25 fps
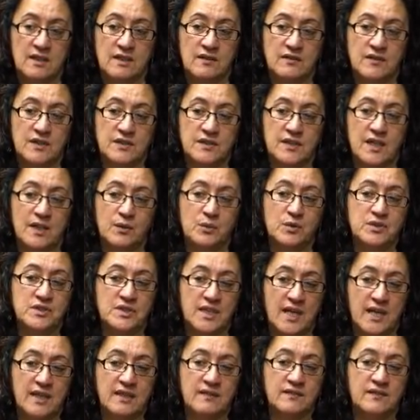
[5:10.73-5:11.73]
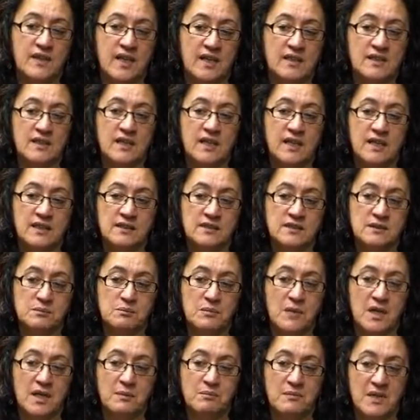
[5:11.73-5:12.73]
that they would take that land,
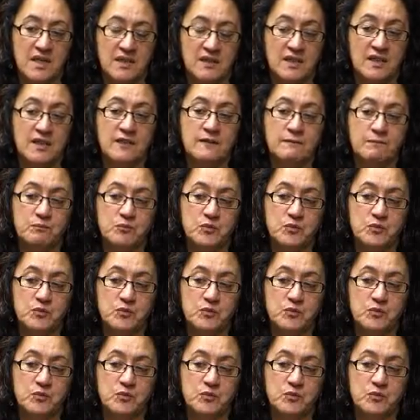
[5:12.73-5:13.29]
my mother